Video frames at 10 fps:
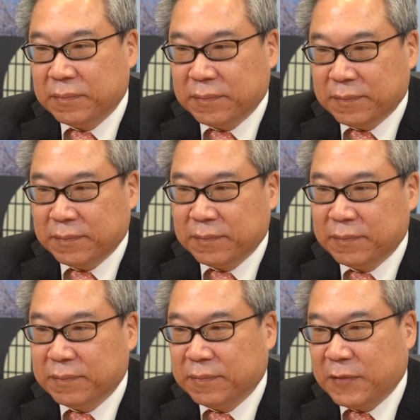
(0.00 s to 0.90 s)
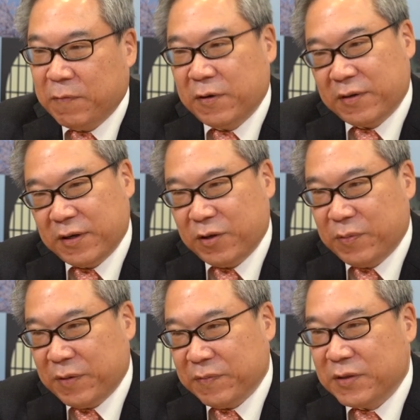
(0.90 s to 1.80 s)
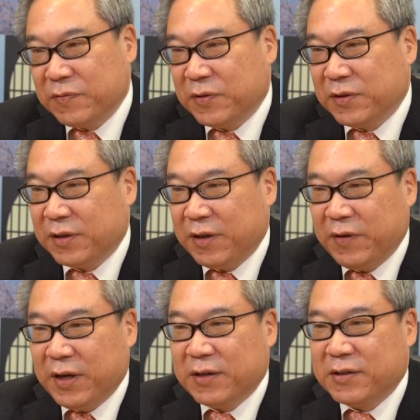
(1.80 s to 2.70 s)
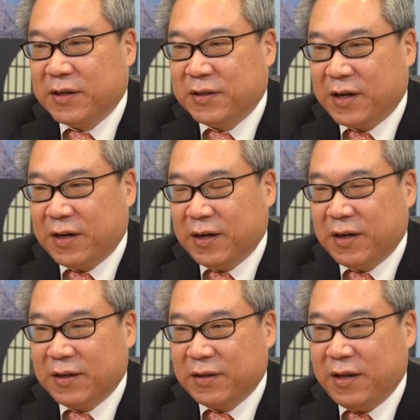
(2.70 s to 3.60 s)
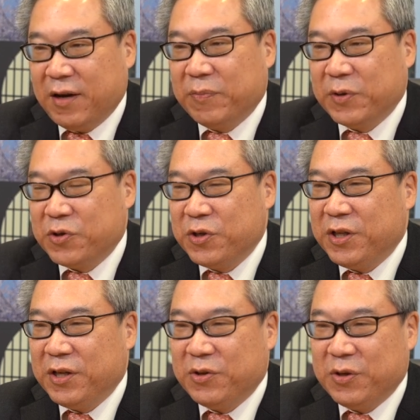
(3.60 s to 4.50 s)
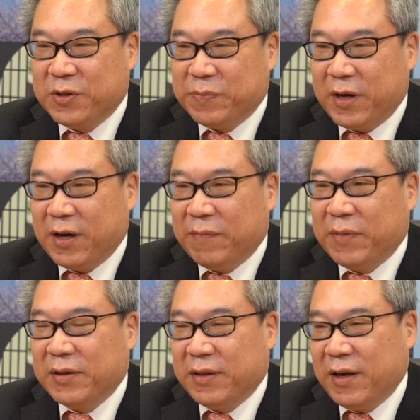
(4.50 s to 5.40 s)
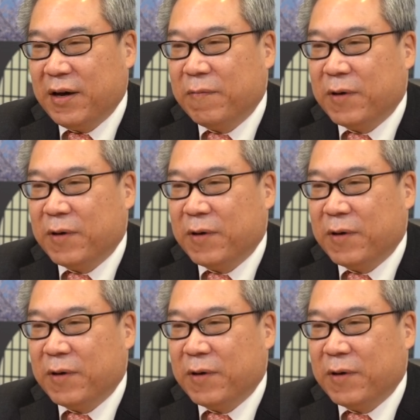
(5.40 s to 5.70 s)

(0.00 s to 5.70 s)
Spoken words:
Mhm. Well, thank you very much for giving us the opportunity to explain about the